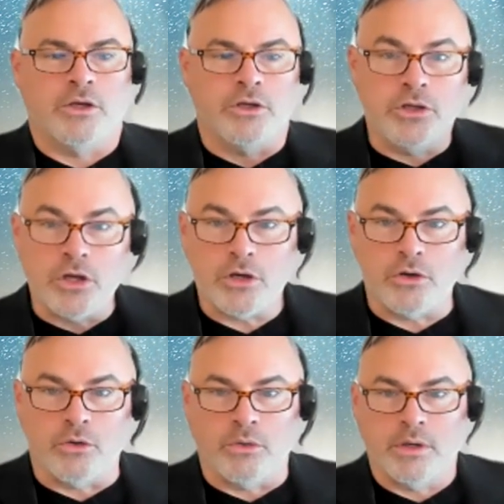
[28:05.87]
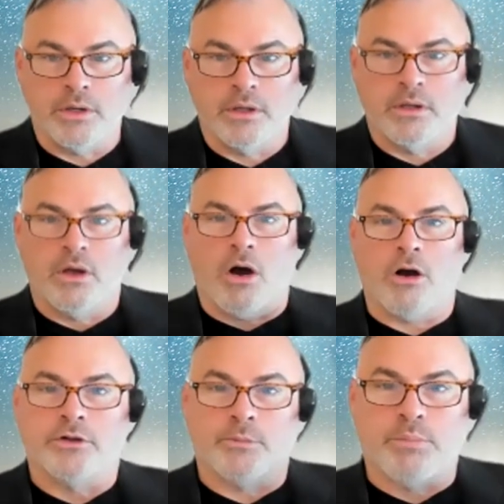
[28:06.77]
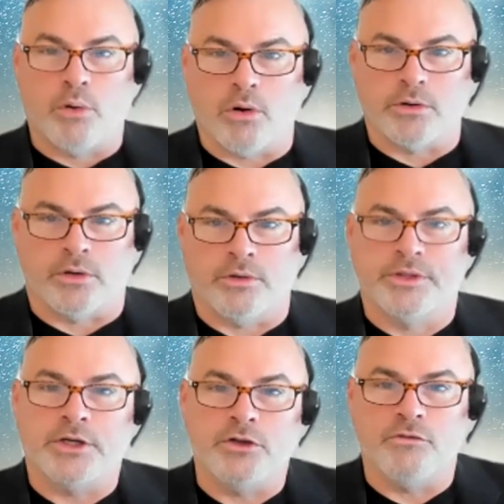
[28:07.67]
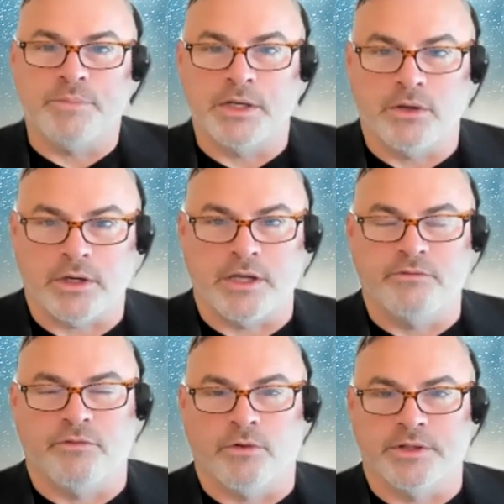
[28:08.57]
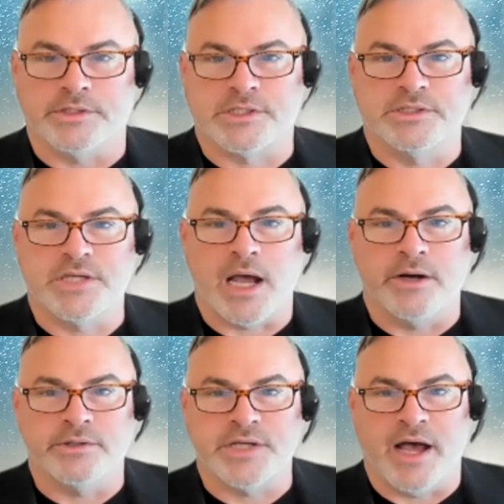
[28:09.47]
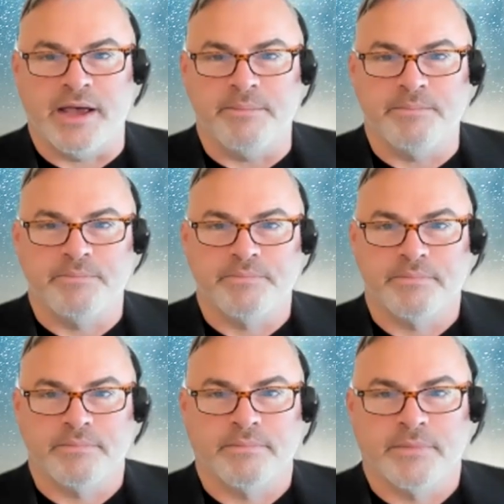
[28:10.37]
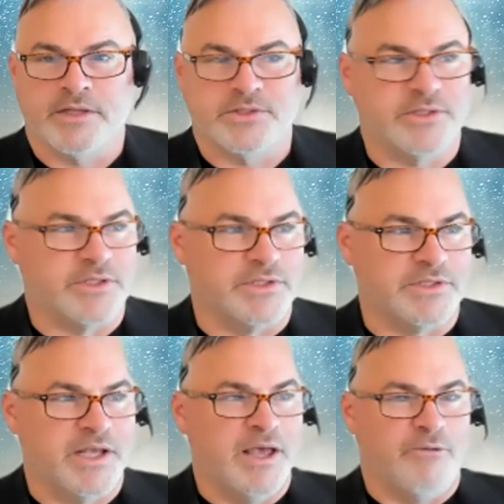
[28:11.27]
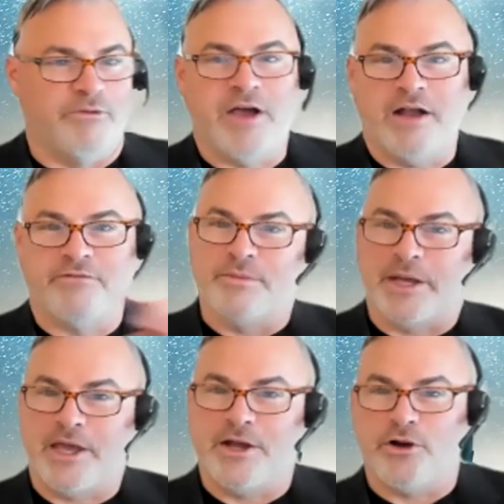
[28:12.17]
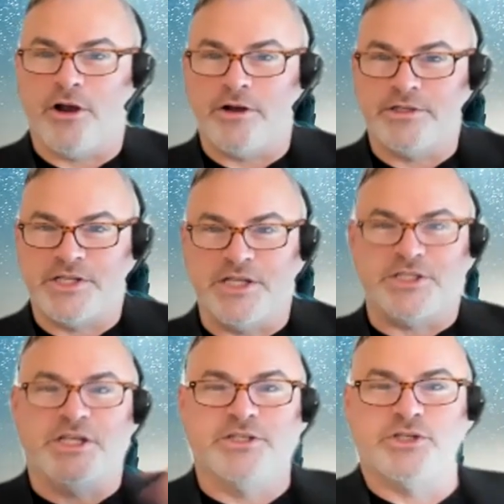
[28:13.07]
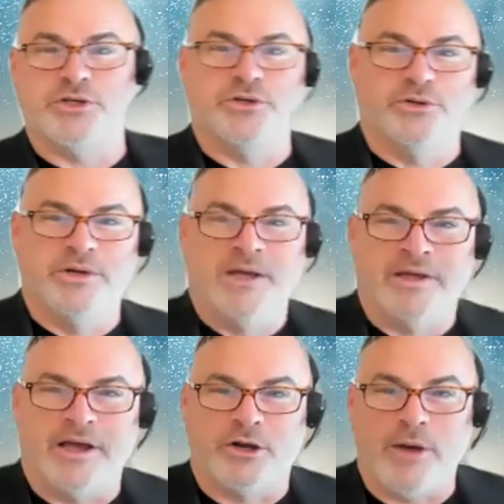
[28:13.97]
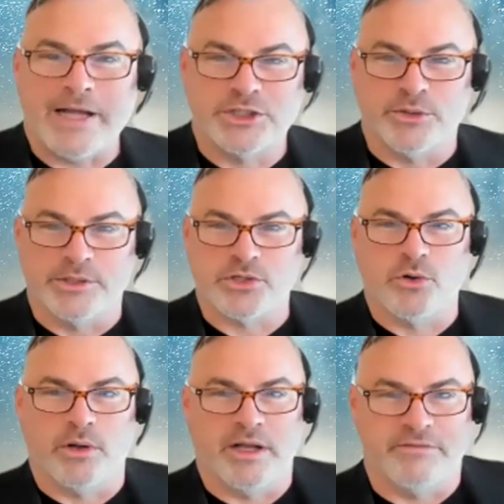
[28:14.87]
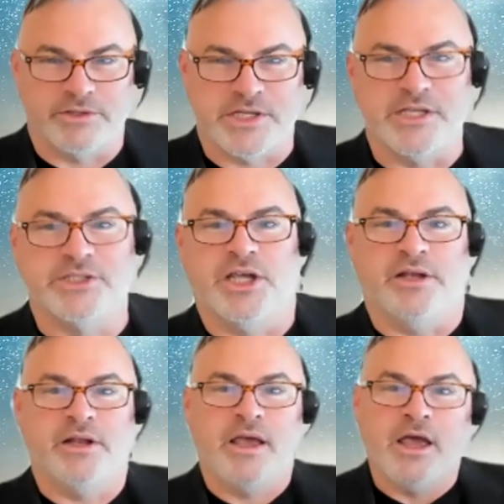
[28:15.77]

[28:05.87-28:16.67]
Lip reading: You are the portal that you've been looking for this entire time. So this is, we've gone from a kindergarten teaching to a graduate school level teaching.